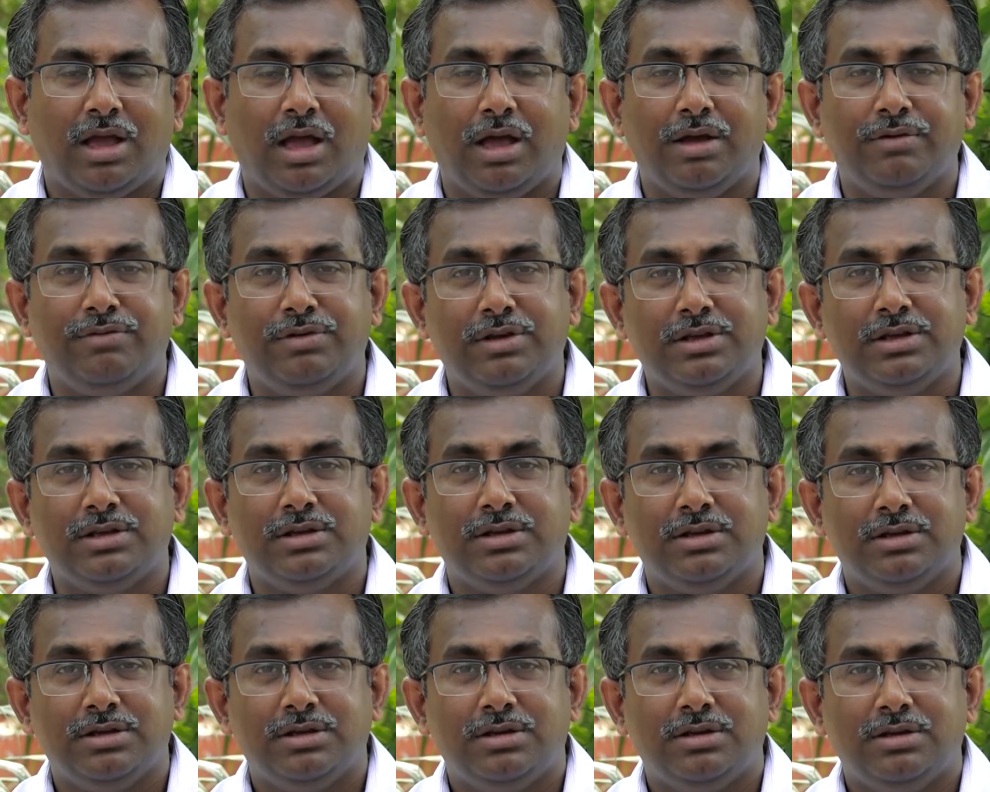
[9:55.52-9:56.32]
and
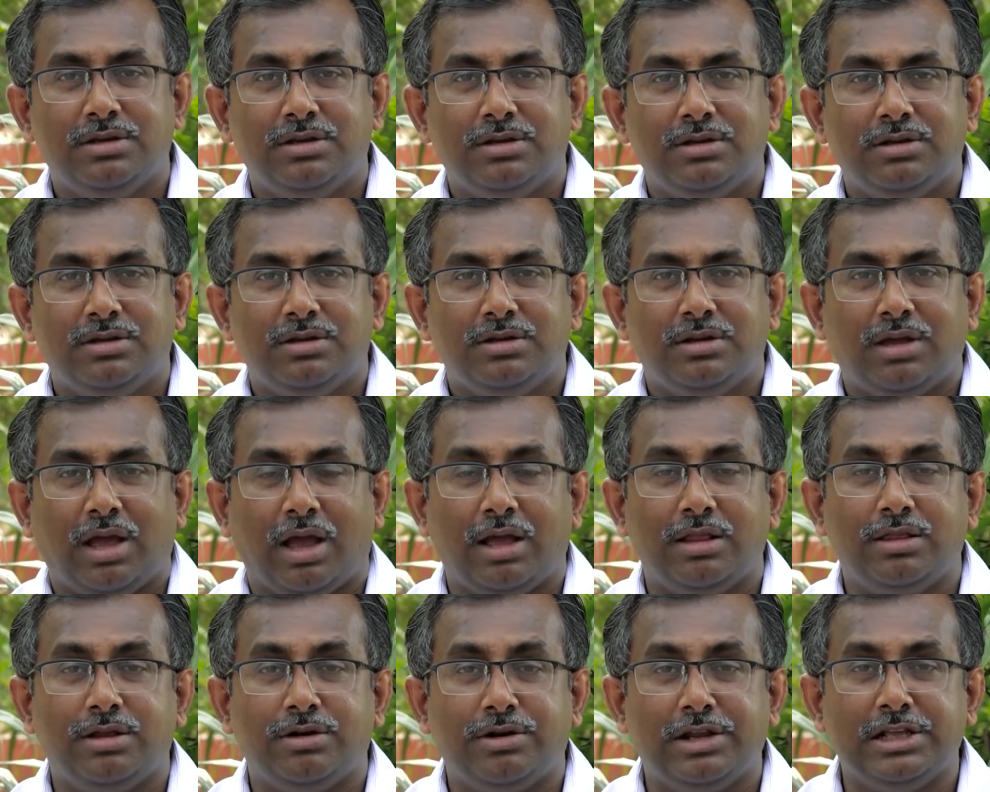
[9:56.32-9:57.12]

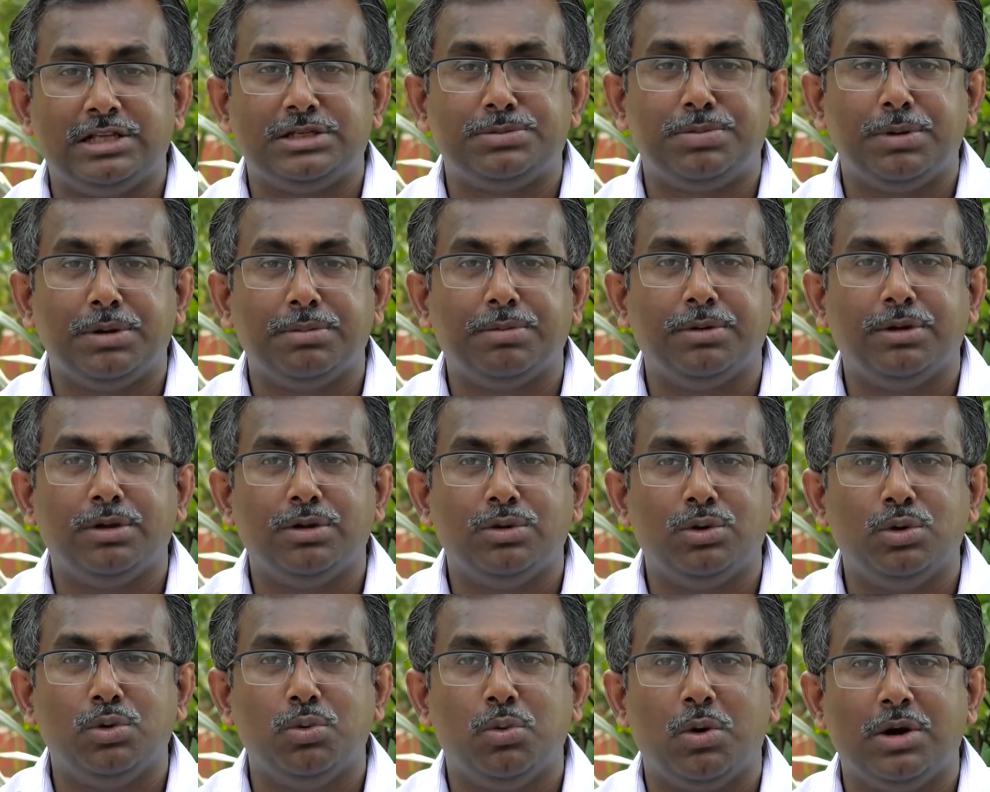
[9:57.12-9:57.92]
the rich
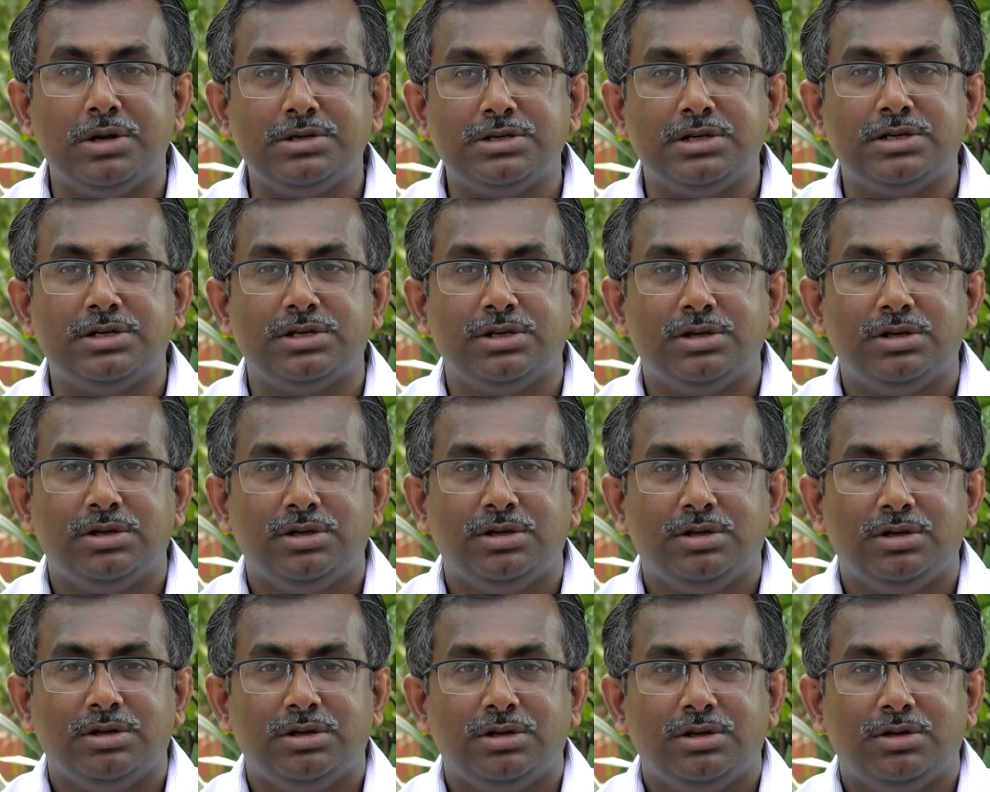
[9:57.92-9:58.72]
people who wanted
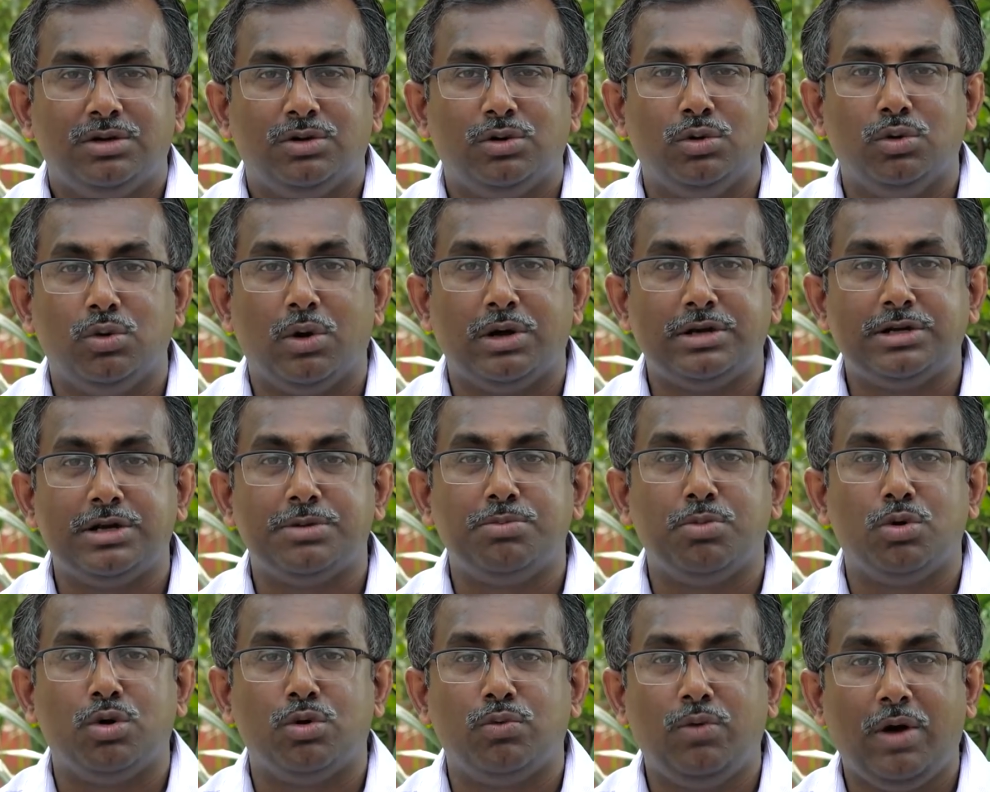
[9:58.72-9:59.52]

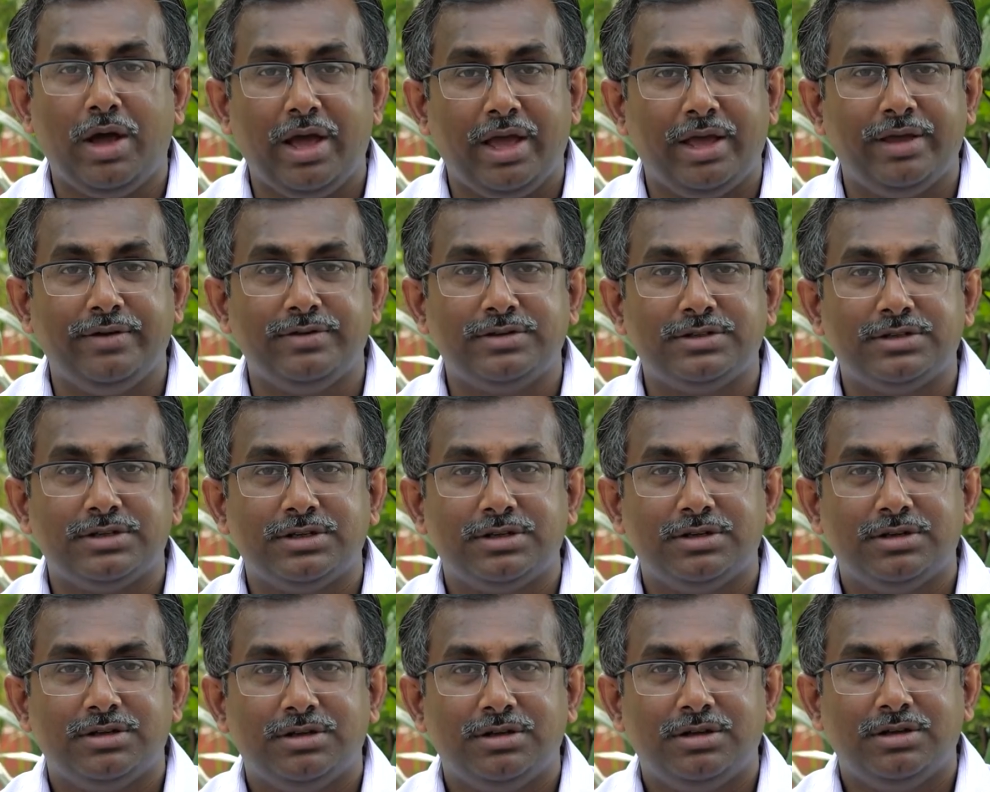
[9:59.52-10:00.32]
more wives,
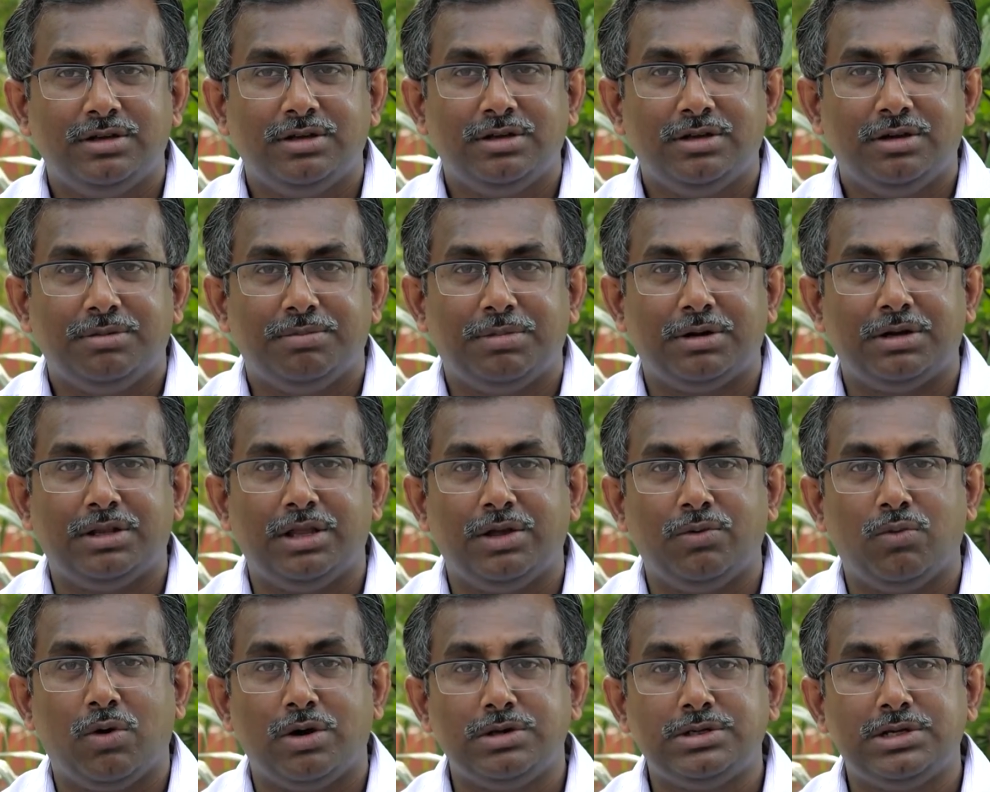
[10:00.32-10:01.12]
but
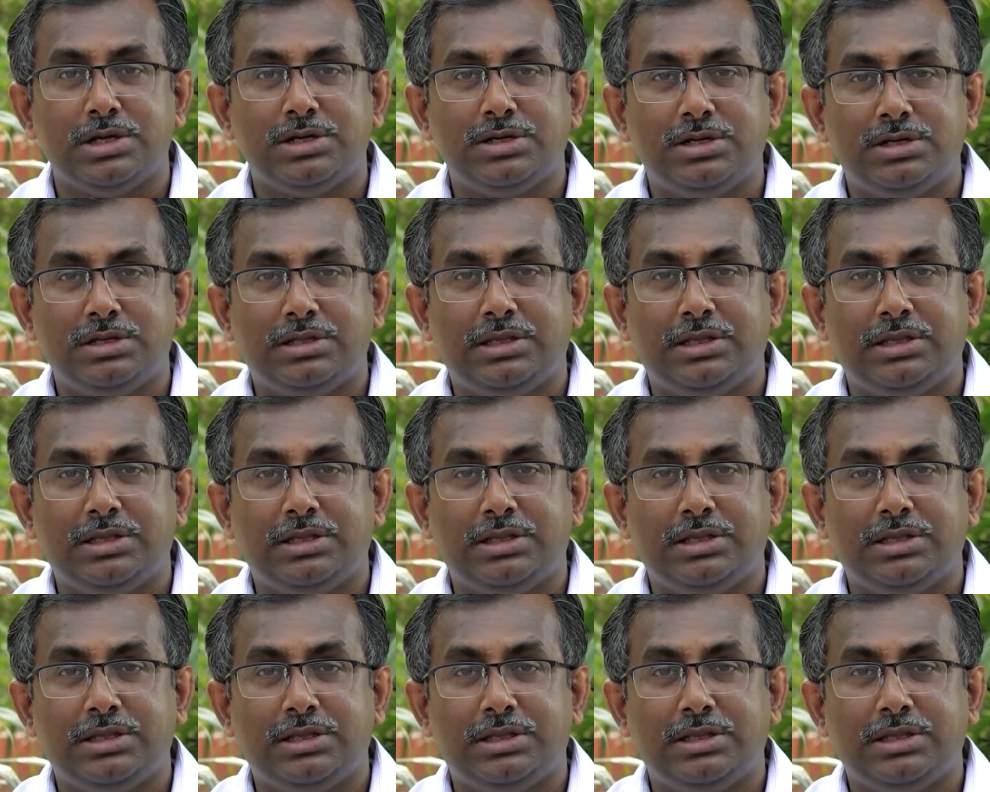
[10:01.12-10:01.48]
they wanted